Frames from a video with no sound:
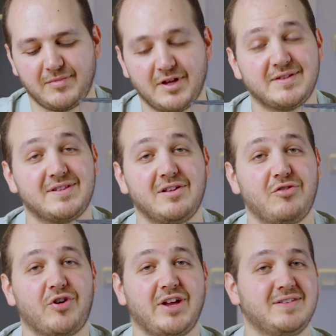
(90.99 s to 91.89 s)
It still
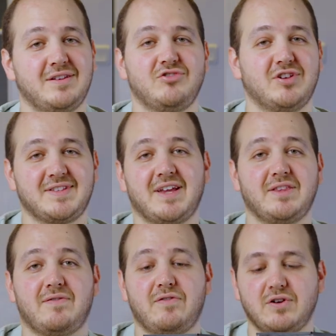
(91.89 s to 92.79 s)
grinds just at
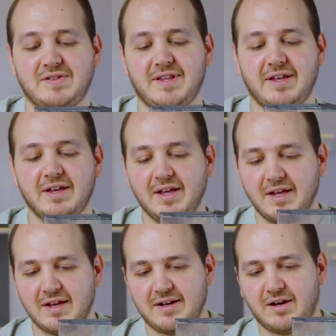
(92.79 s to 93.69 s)
the first day.
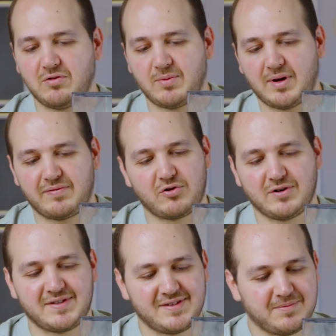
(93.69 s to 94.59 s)
Now, of
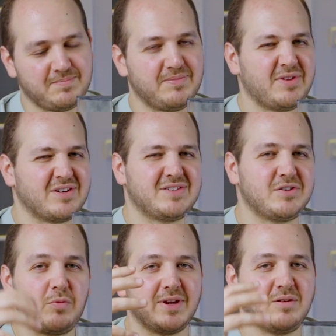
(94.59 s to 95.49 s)
course, there are
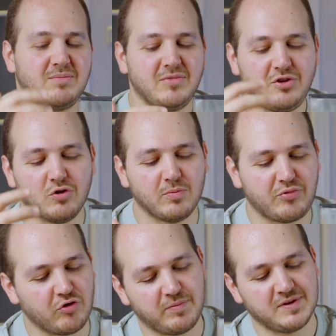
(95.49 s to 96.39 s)
so many new
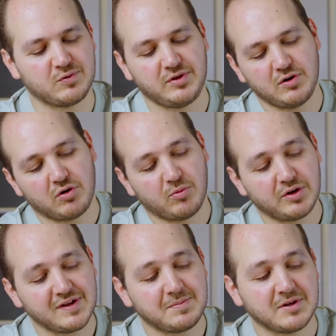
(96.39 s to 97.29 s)
improvements with newer
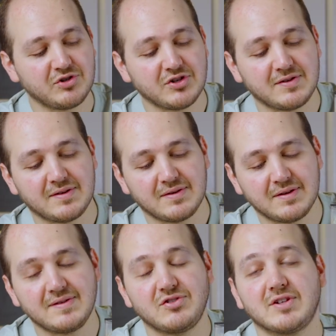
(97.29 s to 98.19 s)
models, but this
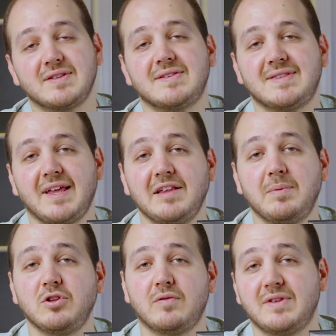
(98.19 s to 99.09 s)
is just a
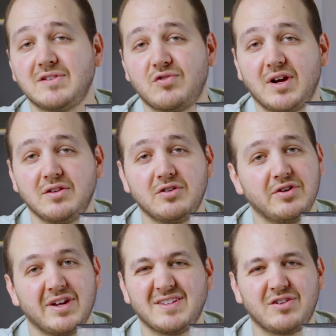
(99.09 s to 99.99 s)
statement of this grinder.
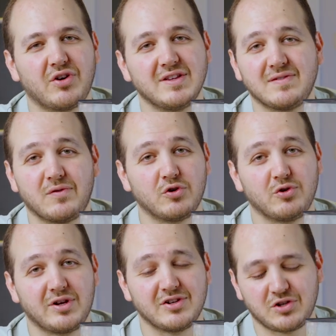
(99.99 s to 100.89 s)
It grinds for
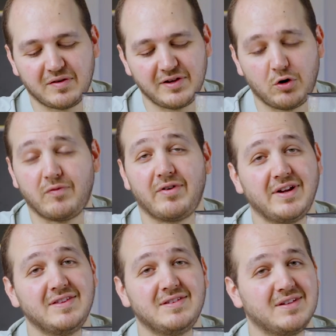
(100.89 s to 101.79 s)
Turkish coffee. Our
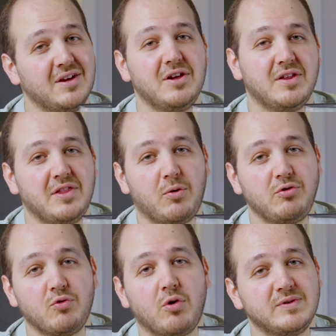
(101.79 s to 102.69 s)
friends, the one
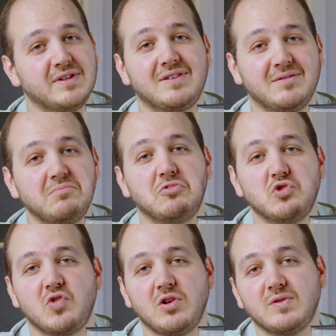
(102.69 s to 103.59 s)
who owns it,
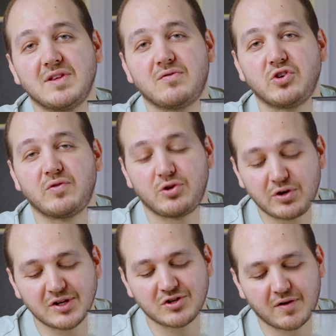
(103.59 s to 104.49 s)
usually use it for
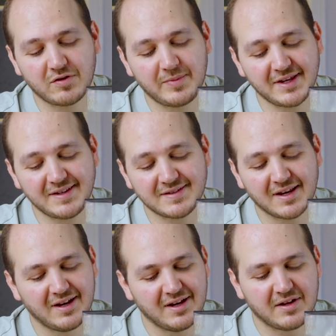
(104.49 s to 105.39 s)
Turkish coffee beans.
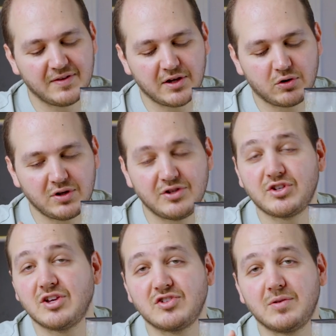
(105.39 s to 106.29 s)
They only
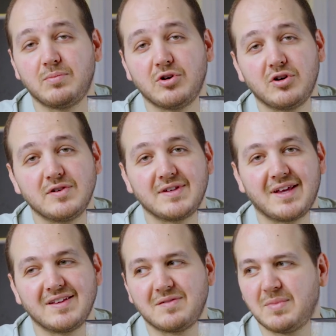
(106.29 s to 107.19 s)
changed the burrs
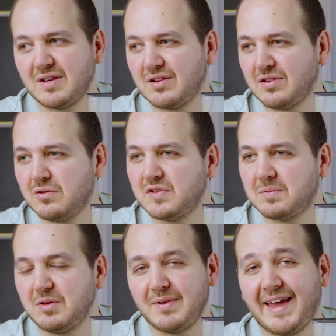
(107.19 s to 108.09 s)
and it's been in use
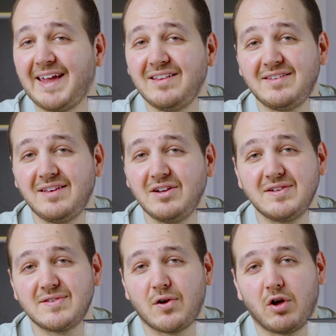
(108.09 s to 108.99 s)
maybe 8
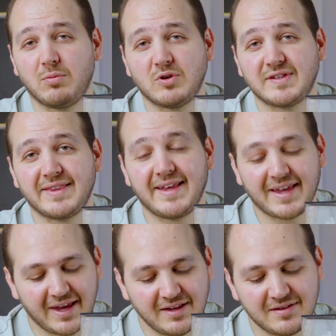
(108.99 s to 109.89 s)
years, almost a
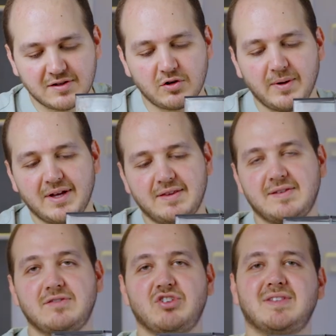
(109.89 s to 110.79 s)
decade. So this
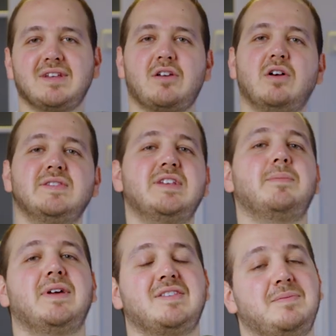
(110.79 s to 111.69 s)
is just a
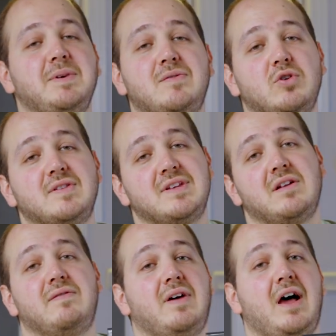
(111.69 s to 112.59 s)
concept that speaks for
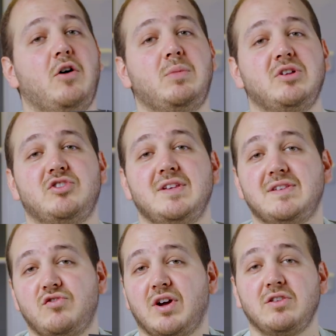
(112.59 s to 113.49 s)
itself, how much these
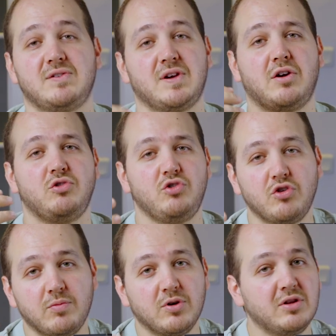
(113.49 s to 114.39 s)
grinders are
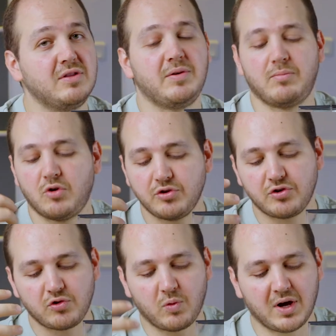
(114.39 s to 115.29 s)
durable, the motor
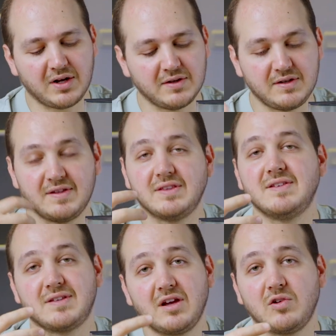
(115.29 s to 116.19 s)
quality, the
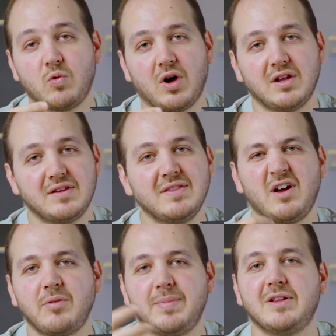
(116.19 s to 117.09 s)
design quality. They
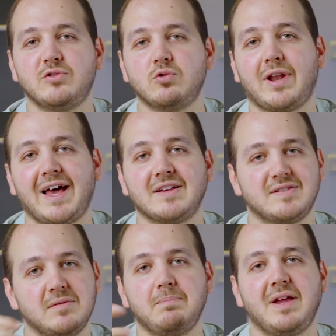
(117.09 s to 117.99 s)
are built to
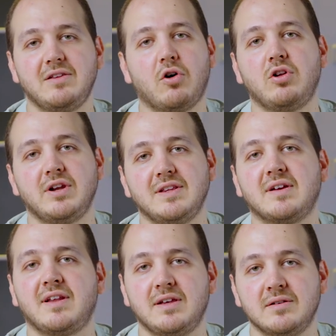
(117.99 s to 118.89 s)
last, made all in Italy.